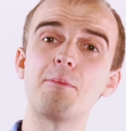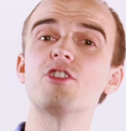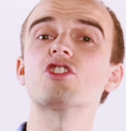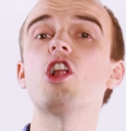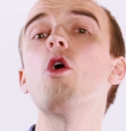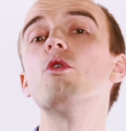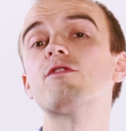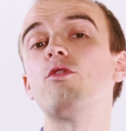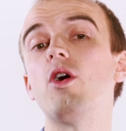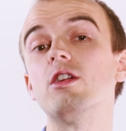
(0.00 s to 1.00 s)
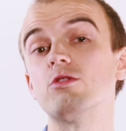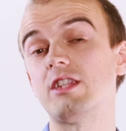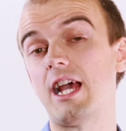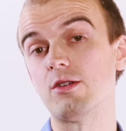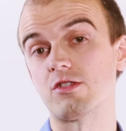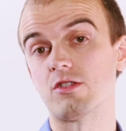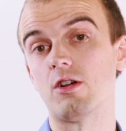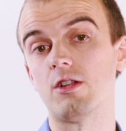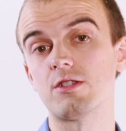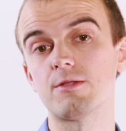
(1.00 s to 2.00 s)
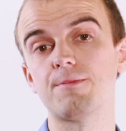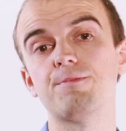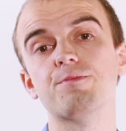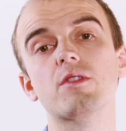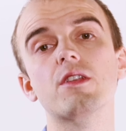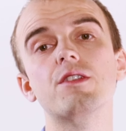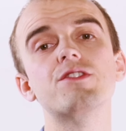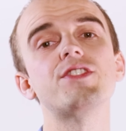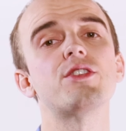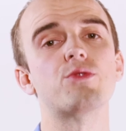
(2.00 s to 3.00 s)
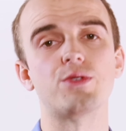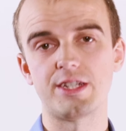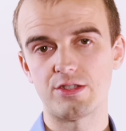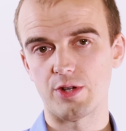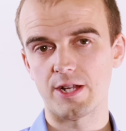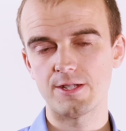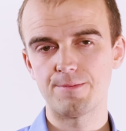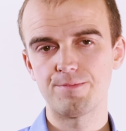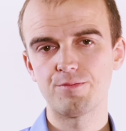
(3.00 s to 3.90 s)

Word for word: but as low as $400,000. Central District.